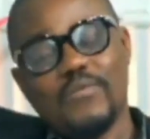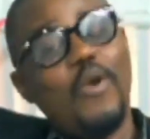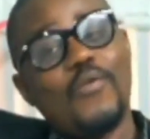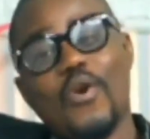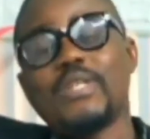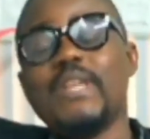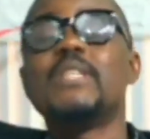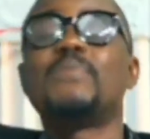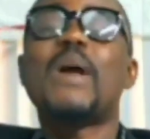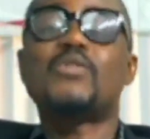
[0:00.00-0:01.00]
Of course, it is
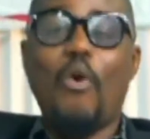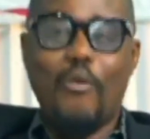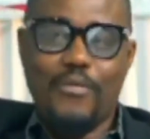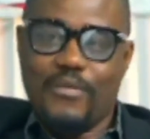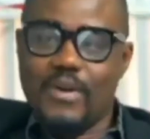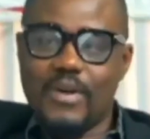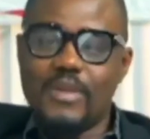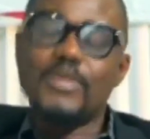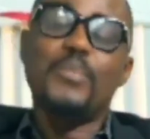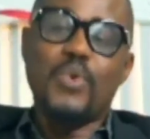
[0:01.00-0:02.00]
part of
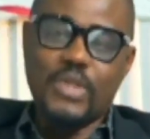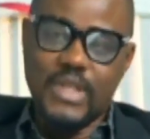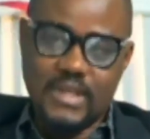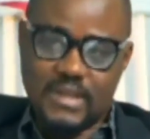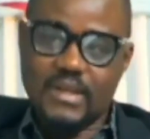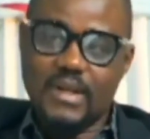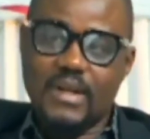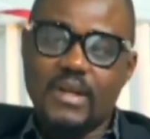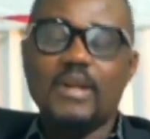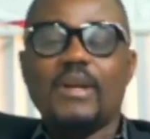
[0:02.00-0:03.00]
the process.
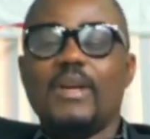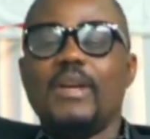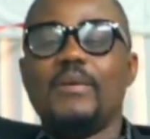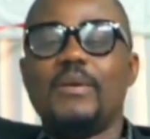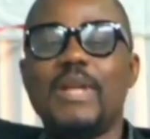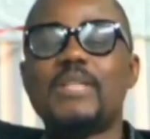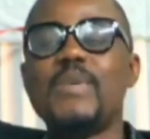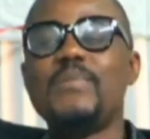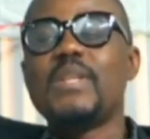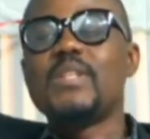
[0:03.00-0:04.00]
let me
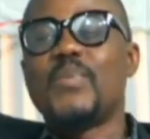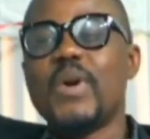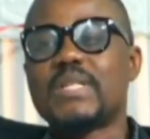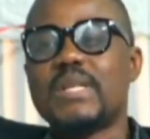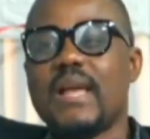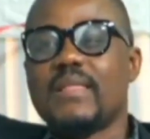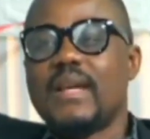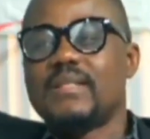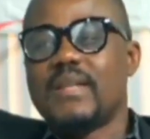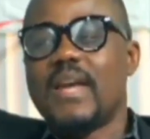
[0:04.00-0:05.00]
make this point clear that
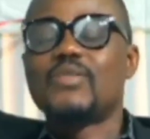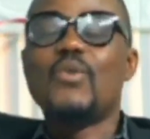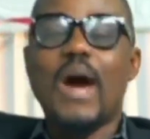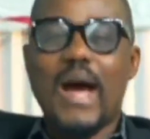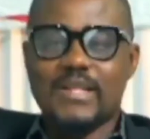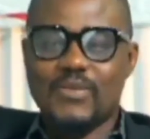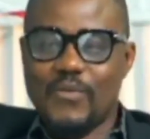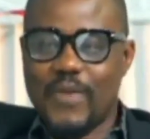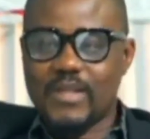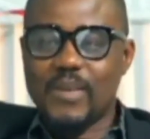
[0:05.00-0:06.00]
there is no art to
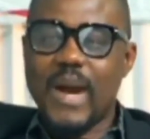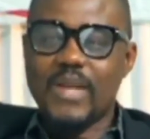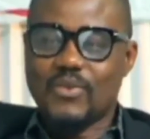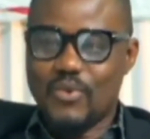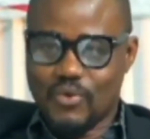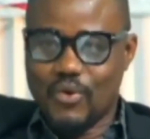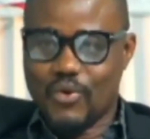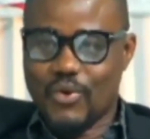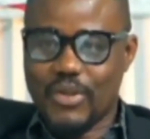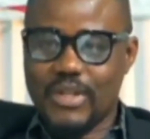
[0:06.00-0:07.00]
find the mind's
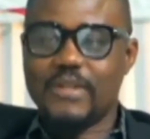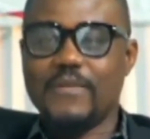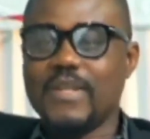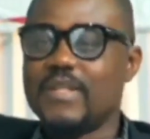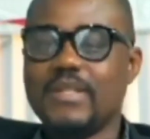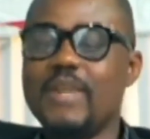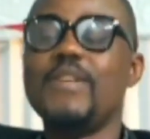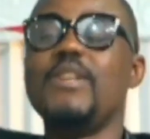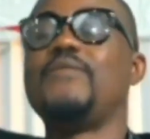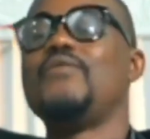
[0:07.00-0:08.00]
construction in the face. Even
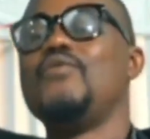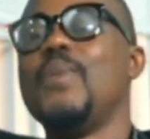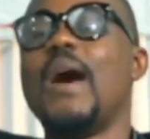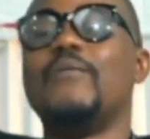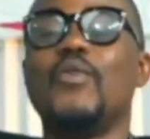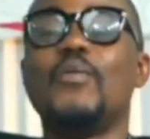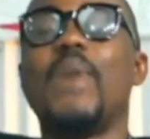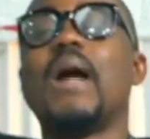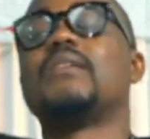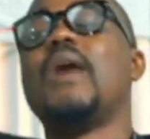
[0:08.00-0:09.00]
if you may have done
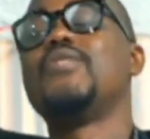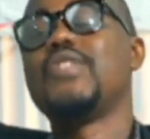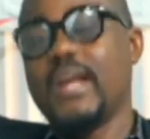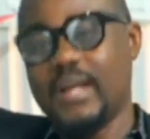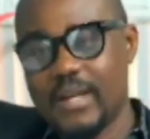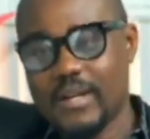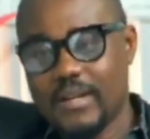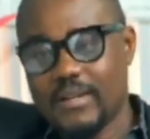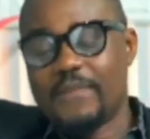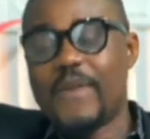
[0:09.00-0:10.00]
background check,
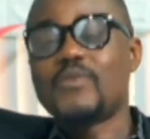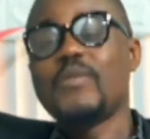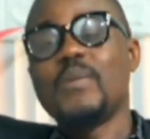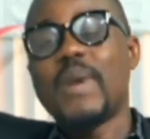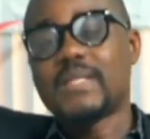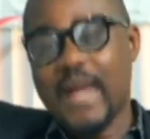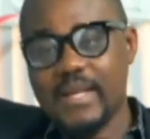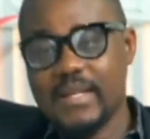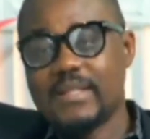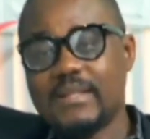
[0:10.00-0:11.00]
the fact of the matter
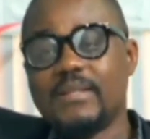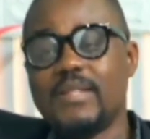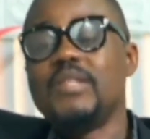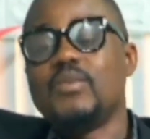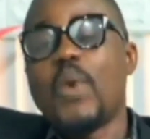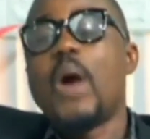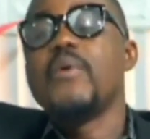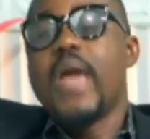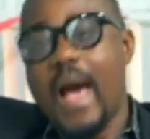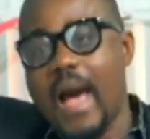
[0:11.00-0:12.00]
is this is where we
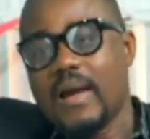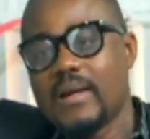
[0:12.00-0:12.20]
are.